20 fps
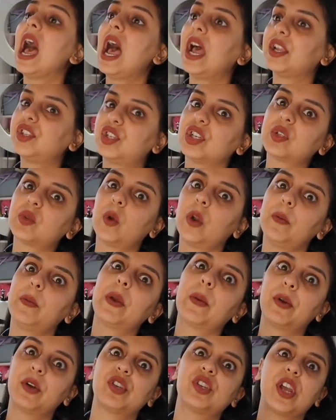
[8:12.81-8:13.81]
I just want to
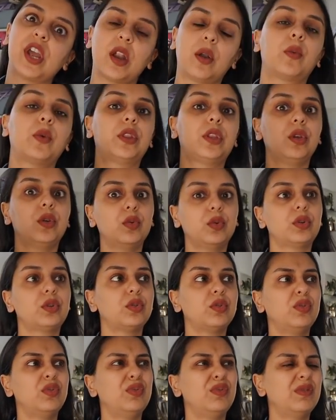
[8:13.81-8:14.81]
be able to share it with you
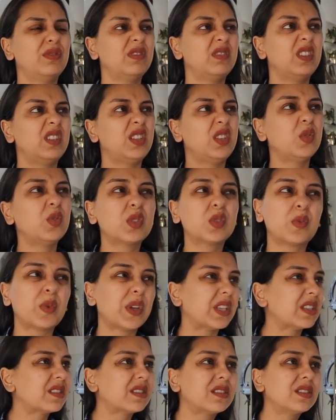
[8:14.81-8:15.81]
to reduce
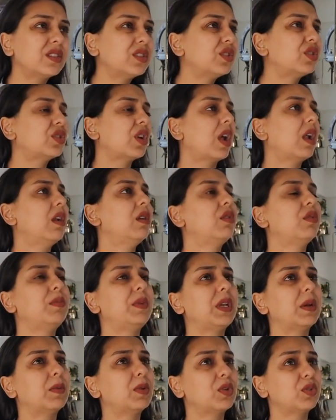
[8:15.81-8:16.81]
wastage and to
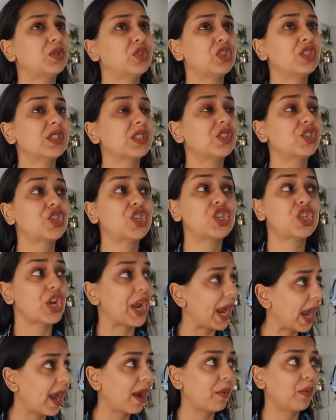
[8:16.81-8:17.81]
be able to just
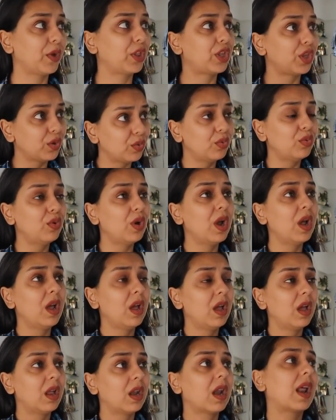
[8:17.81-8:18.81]
share with you
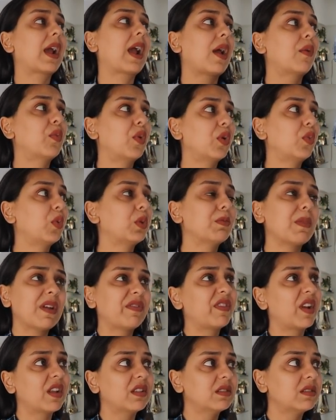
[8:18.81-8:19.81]
like I would with my
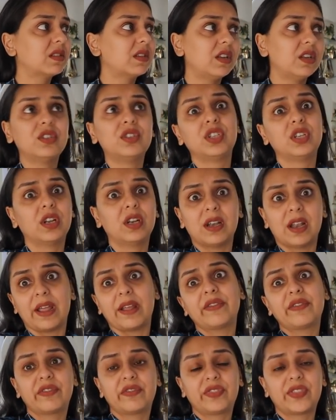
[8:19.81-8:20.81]
friends in real
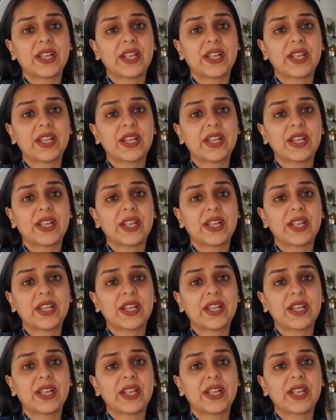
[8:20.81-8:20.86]
life.